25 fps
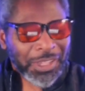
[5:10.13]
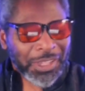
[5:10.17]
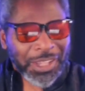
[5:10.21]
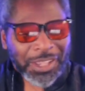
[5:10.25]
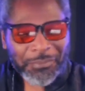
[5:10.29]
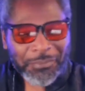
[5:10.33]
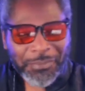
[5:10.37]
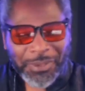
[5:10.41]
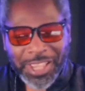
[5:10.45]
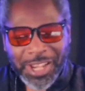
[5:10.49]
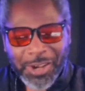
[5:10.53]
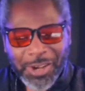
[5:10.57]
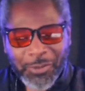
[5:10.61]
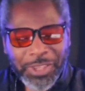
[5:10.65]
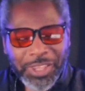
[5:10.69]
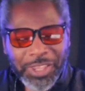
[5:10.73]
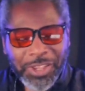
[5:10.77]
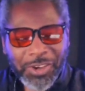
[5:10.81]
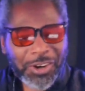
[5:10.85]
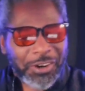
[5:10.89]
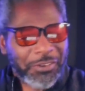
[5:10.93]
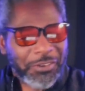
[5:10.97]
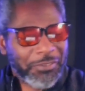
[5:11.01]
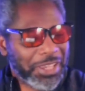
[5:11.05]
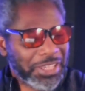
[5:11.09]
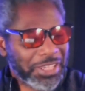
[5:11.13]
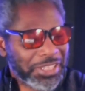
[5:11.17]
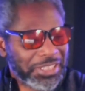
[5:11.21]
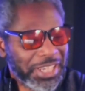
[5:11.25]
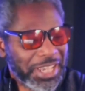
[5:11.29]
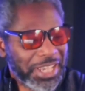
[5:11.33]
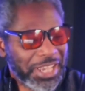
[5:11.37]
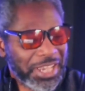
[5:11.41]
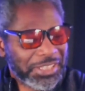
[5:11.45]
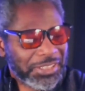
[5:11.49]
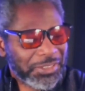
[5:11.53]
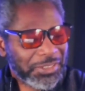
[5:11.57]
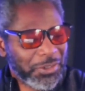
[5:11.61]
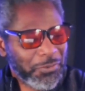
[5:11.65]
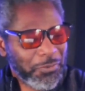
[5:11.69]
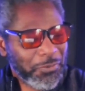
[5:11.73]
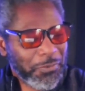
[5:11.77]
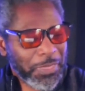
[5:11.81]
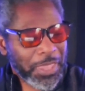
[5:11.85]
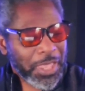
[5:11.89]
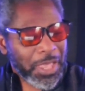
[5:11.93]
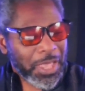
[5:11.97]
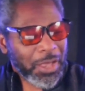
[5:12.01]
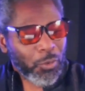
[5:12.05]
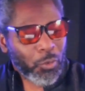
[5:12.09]
But here we are. It says,
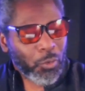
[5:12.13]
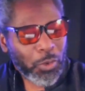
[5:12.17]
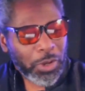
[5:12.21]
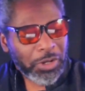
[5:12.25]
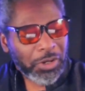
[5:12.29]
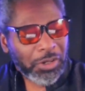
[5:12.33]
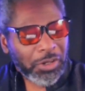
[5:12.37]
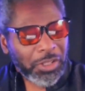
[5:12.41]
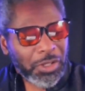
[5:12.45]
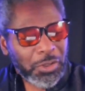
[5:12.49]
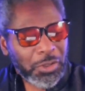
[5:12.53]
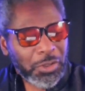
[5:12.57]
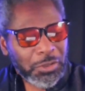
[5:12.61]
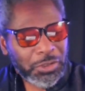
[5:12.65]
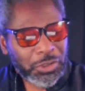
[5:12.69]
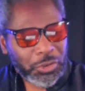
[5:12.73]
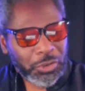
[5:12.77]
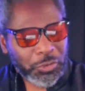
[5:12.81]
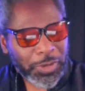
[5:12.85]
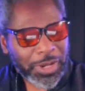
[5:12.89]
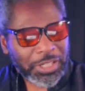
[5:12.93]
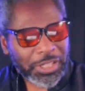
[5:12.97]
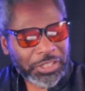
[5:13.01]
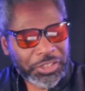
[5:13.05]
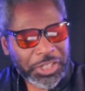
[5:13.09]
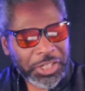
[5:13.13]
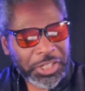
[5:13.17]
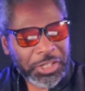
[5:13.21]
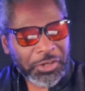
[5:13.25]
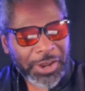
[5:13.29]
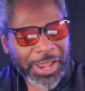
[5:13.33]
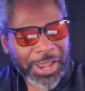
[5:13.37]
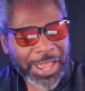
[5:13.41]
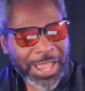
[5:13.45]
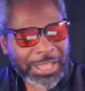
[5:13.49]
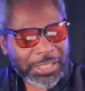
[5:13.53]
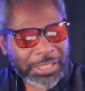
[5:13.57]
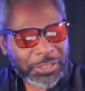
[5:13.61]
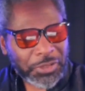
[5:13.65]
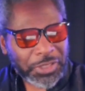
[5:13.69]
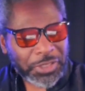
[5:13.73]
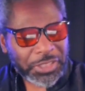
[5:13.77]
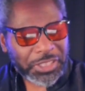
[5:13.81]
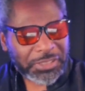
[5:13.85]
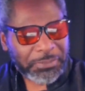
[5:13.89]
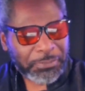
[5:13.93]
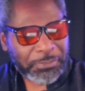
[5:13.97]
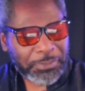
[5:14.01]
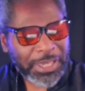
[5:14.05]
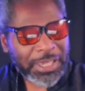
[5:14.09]
win or lose, transgender actress
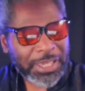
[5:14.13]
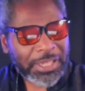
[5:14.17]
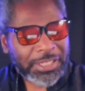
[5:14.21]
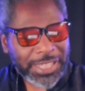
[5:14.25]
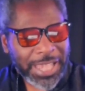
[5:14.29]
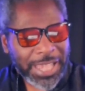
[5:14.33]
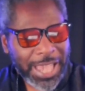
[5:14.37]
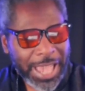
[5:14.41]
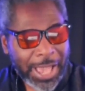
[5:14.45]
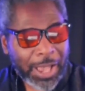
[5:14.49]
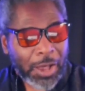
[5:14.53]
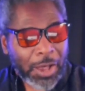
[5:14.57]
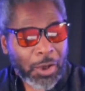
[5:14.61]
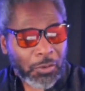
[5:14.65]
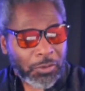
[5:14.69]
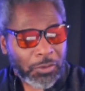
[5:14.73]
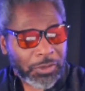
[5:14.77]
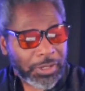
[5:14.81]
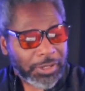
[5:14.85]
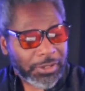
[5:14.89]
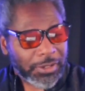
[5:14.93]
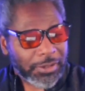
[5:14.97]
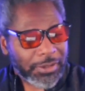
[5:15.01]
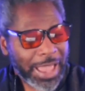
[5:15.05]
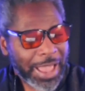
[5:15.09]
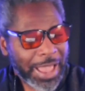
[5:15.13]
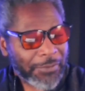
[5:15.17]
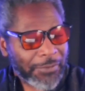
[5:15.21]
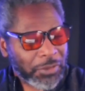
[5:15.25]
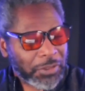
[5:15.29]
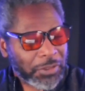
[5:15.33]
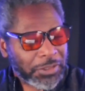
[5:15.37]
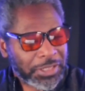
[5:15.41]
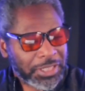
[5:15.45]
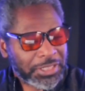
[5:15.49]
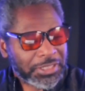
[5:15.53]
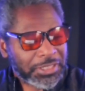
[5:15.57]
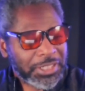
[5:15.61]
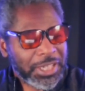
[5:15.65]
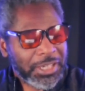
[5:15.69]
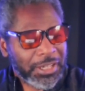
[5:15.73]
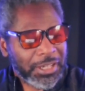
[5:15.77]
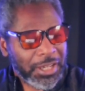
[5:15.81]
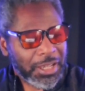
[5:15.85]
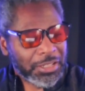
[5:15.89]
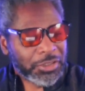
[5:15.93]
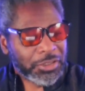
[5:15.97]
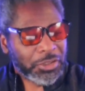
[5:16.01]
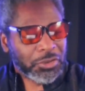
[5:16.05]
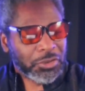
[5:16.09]
speaks out after Disney
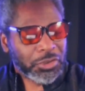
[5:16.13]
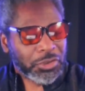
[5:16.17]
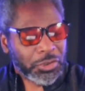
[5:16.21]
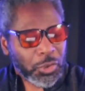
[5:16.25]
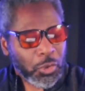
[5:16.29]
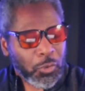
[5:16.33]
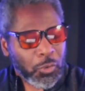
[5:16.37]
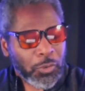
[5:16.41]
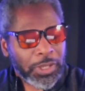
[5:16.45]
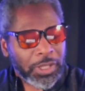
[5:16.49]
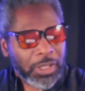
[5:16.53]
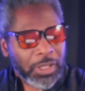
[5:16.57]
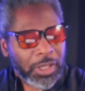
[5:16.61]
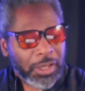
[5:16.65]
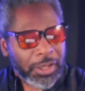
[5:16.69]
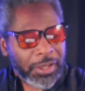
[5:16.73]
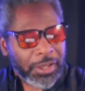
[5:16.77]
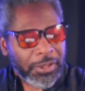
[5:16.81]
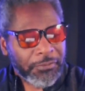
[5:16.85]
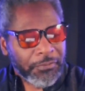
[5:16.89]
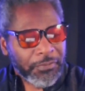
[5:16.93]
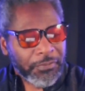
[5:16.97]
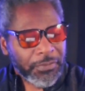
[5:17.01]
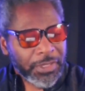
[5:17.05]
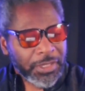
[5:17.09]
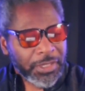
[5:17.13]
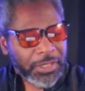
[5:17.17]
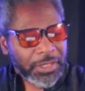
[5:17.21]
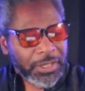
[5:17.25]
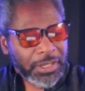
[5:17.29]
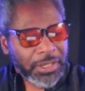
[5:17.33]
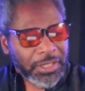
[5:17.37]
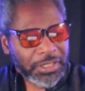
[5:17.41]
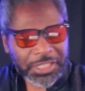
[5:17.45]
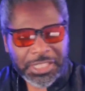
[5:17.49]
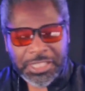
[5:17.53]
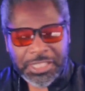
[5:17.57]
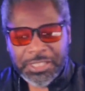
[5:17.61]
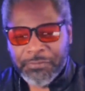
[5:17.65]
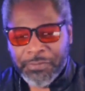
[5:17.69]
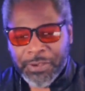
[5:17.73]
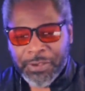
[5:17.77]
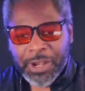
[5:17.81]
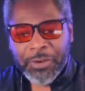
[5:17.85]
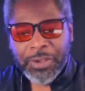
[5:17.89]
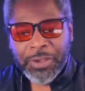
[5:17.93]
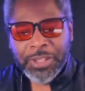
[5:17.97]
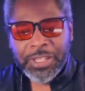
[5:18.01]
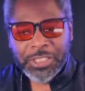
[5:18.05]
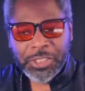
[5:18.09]
cuts her storyline. She's
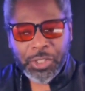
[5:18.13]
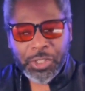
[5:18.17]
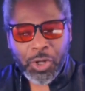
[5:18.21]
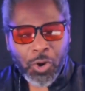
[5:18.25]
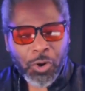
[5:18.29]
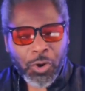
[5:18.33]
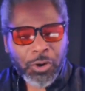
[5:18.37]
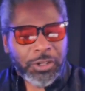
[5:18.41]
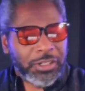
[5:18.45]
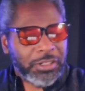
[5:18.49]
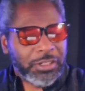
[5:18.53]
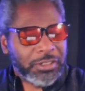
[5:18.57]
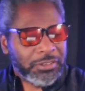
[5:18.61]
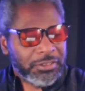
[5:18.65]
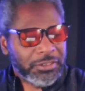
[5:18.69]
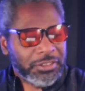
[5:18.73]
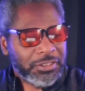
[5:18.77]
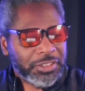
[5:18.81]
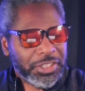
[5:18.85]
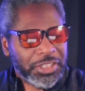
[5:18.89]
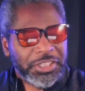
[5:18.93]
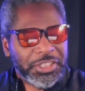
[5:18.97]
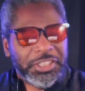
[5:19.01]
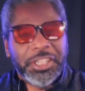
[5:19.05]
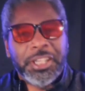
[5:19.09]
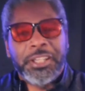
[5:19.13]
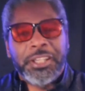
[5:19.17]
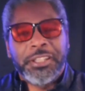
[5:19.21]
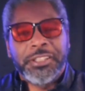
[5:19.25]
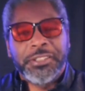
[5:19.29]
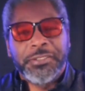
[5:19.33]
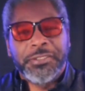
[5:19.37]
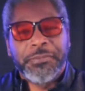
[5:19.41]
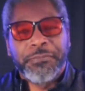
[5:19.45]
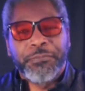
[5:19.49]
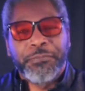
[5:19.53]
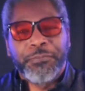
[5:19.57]
very disheartened, she says.